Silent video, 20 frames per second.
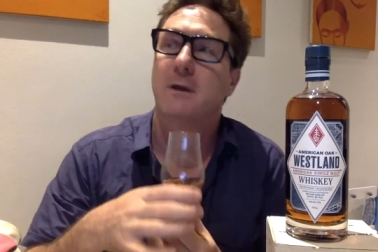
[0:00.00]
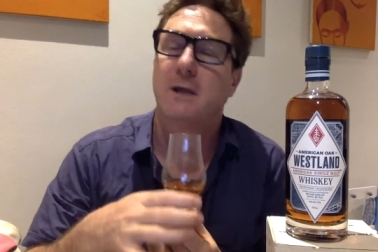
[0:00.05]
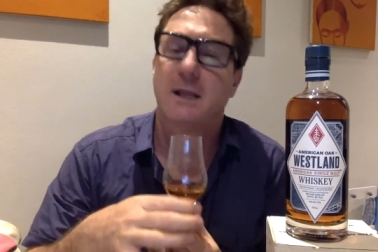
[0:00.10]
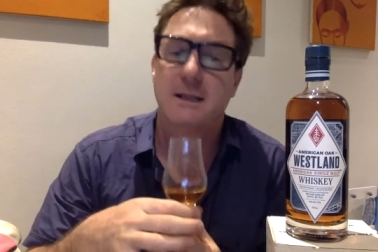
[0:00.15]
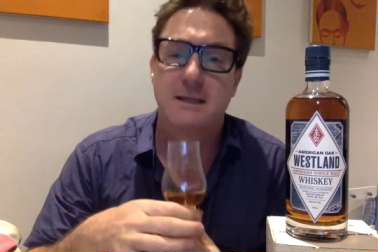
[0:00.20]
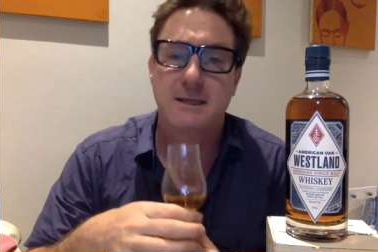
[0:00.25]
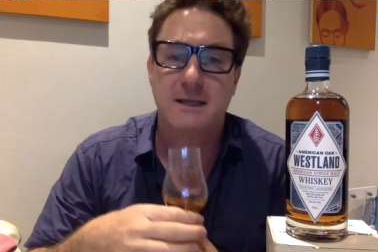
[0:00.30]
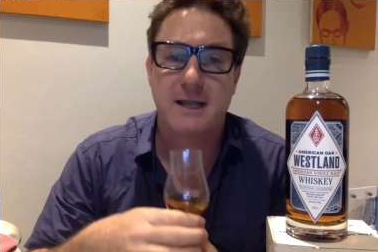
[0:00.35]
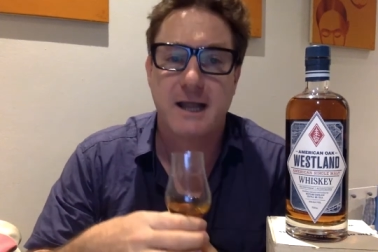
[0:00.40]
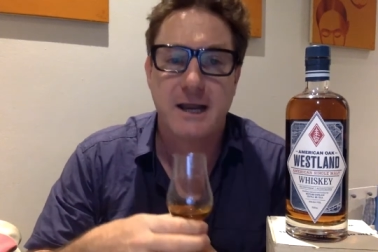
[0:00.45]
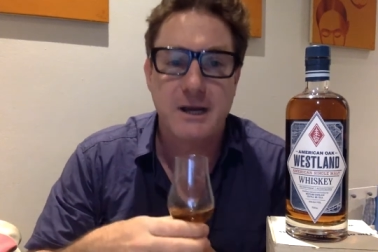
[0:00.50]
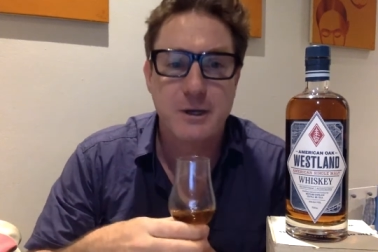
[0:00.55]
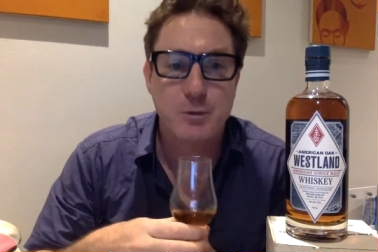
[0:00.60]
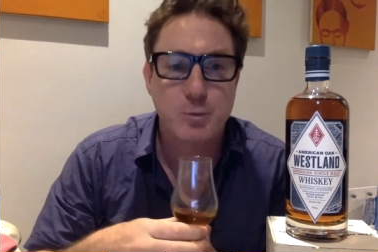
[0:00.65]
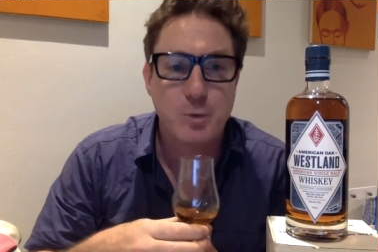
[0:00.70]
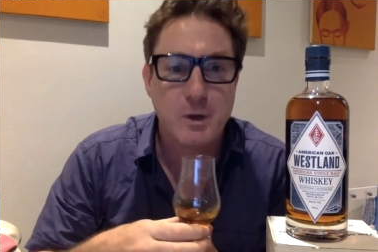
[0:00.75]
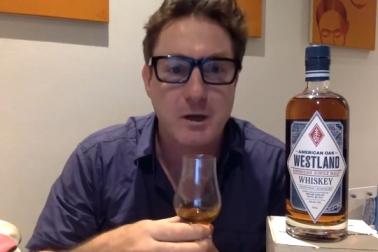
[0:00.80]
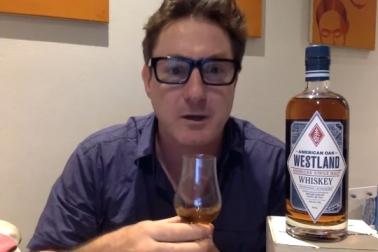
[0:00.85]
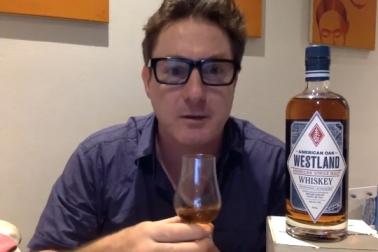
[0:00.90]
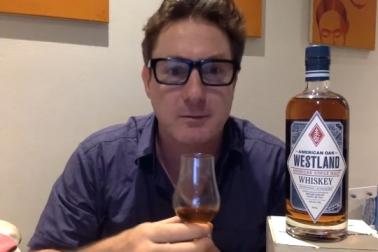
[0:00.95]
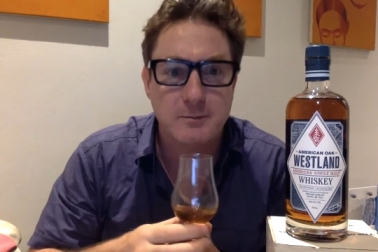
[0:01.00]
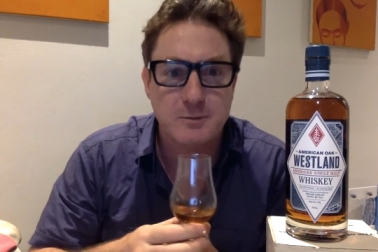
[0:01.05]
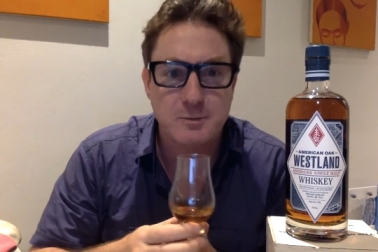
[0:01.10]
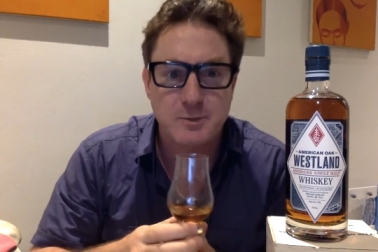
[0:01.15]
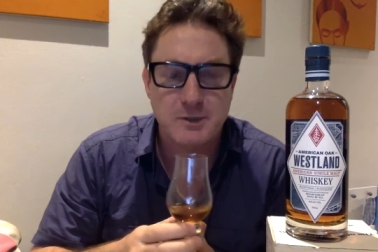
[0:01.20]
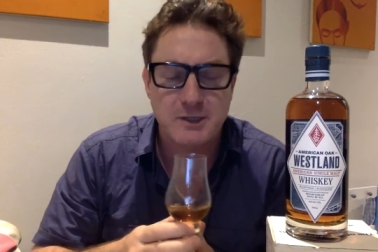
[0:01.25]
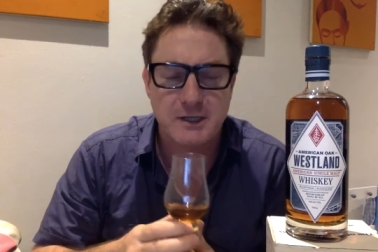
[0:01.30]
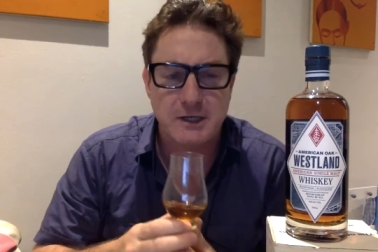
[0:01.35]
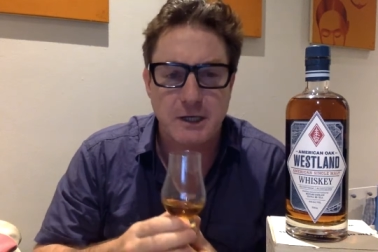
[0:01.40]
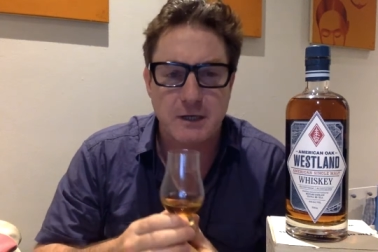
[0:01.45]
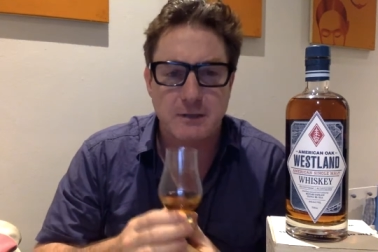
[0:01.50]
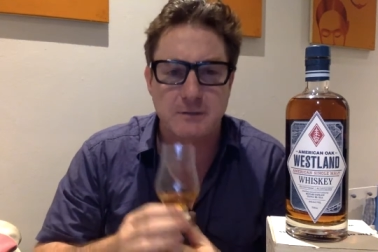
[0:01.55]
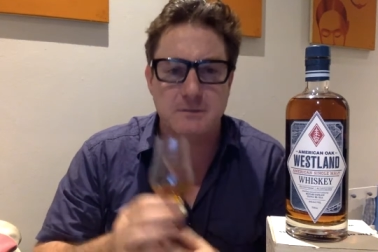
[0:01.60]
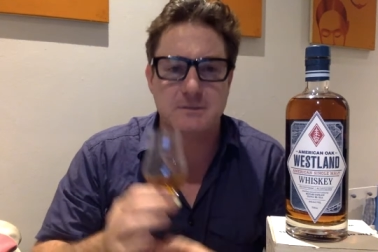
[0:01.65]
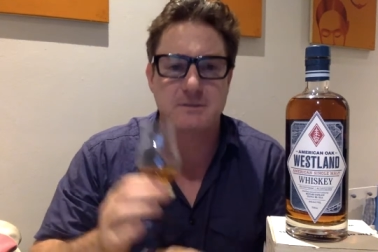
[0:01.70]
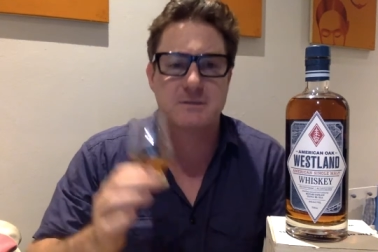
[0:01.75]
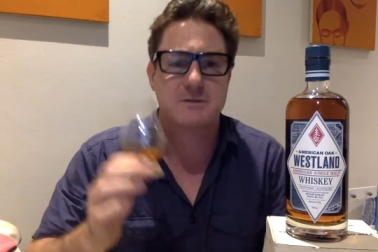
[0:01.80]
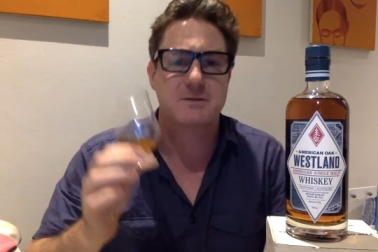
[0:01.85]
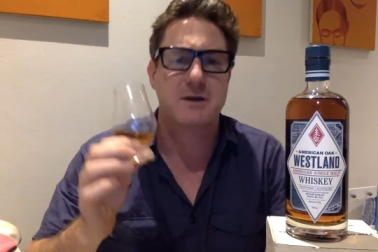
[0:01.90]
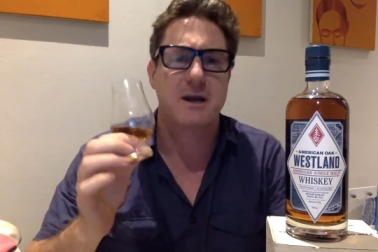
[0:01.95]
a little underwhelmed with the nose
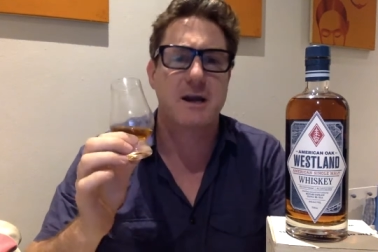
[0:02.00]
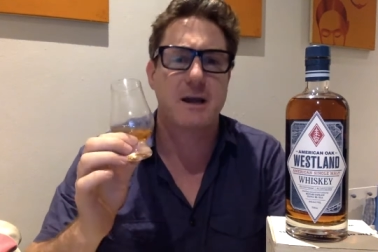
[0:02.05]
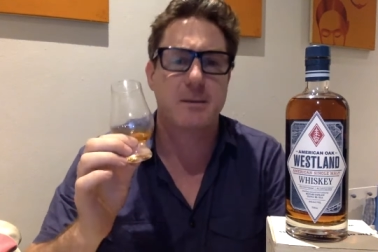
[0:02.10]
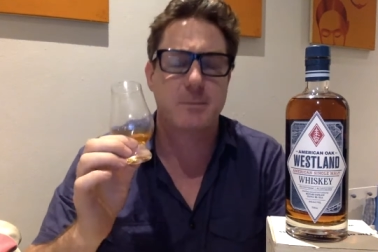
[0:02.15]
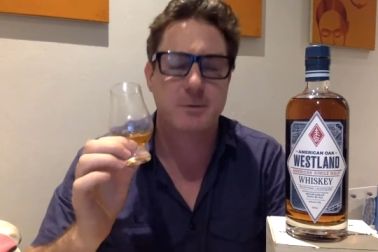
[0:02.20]
straight up.